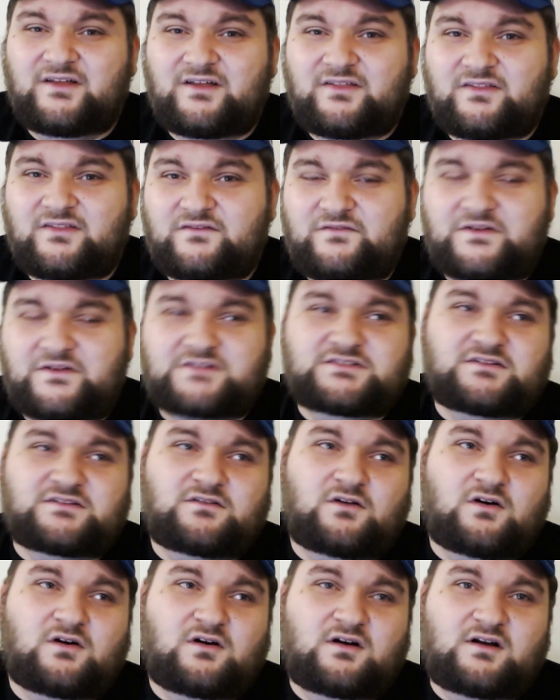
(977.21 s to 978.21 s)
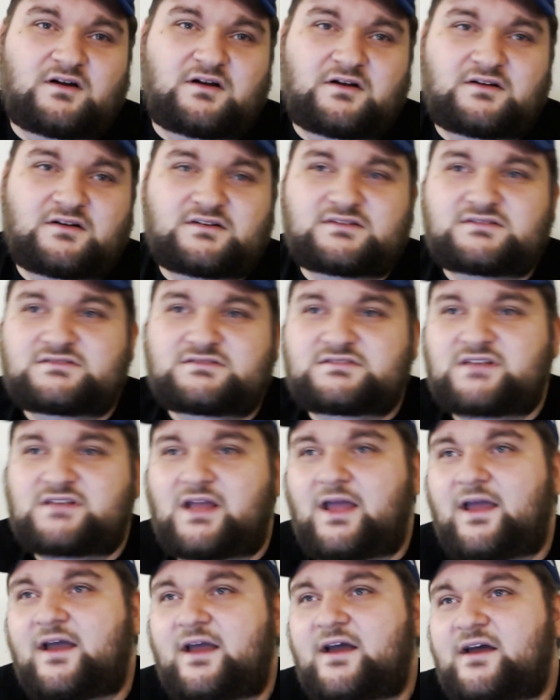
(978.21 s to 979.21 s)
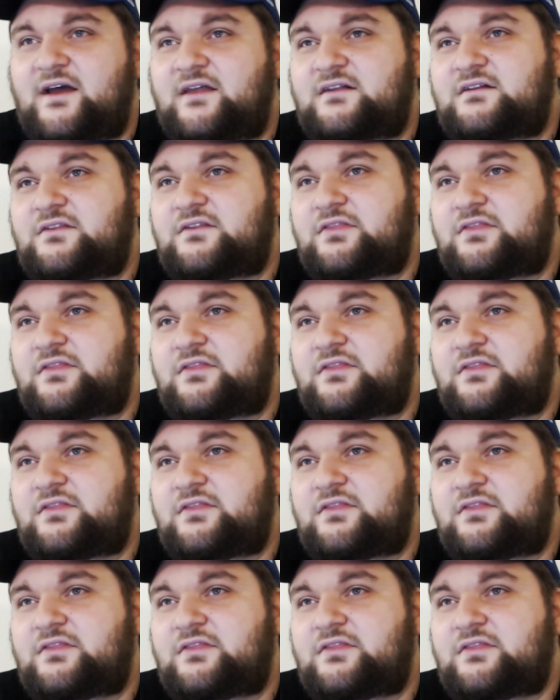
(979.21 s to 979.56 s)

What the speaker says: Vigilors and